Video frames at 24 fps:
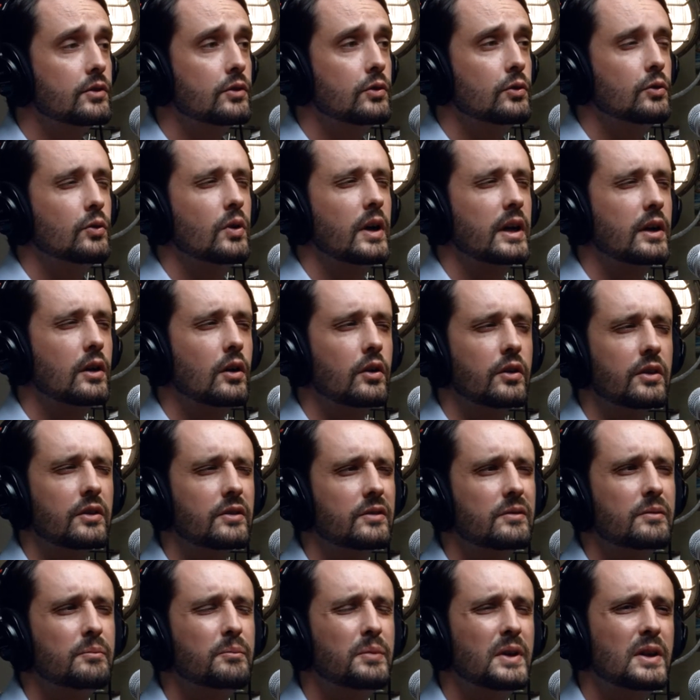who I got a
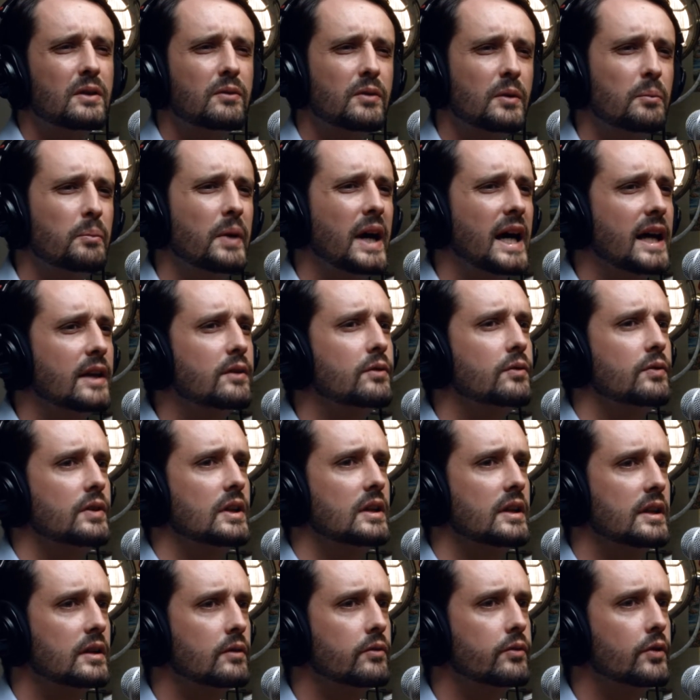bit of a bad
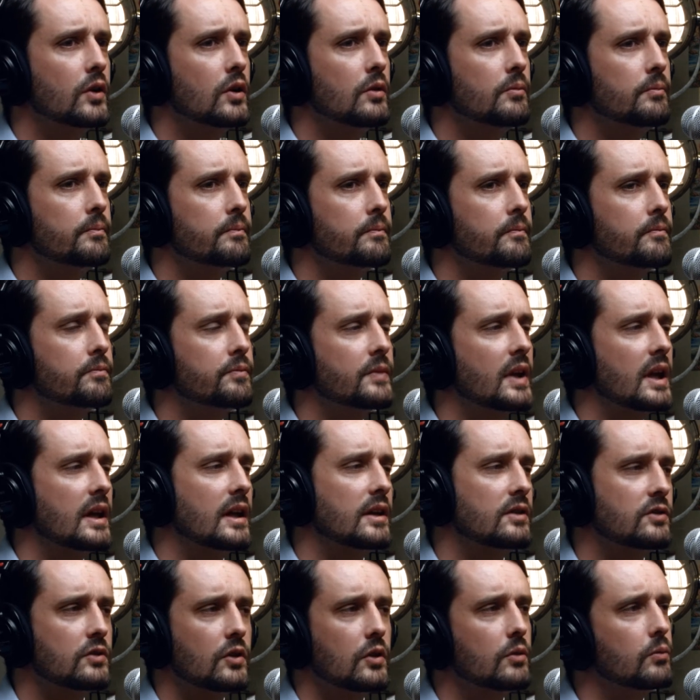feeling from, and I
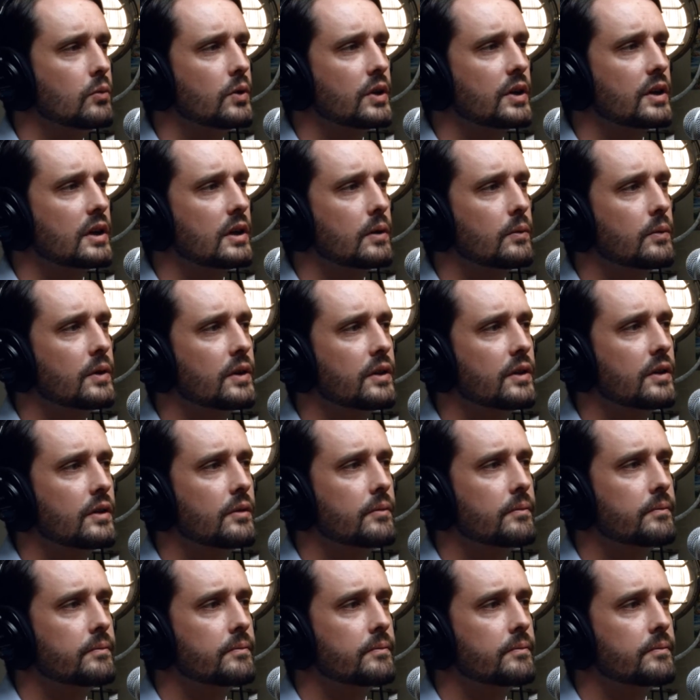stopped working with them.